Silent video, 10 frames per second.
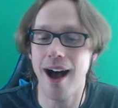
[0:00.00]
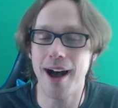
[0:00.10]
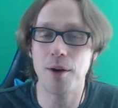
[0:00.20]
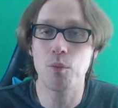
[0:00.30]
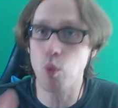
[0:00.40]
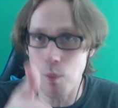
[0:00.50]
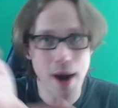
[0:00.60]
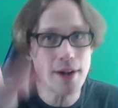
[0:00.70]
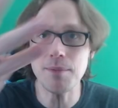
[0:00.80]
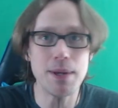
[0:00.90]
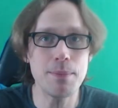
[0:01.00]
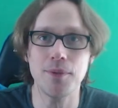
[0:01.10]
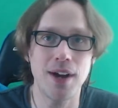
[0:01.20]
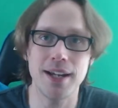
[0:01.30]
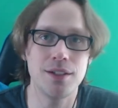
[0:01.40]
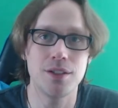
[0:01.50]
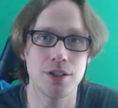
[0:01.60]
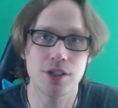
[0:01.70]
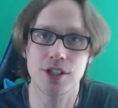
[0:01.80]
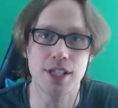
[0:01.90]
Where can people find
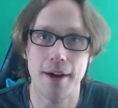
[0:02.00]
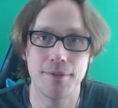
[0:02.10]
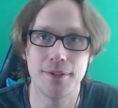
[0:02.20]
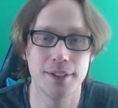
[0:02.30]
your stuff?